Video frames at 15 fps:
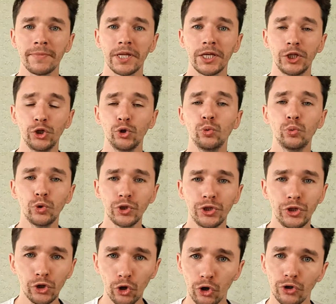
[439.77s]
you would
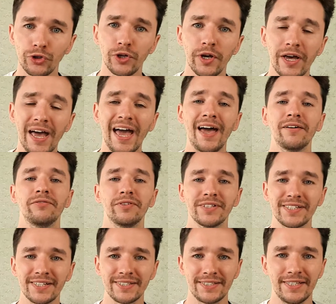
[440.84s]
not have
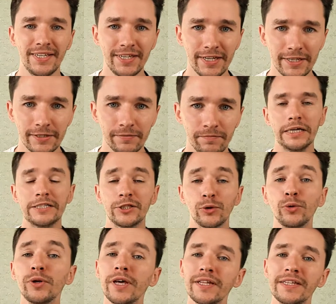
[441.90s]
succeeded. It's a
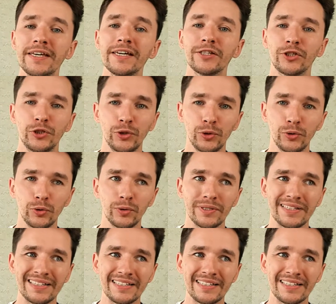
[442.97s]
good idea to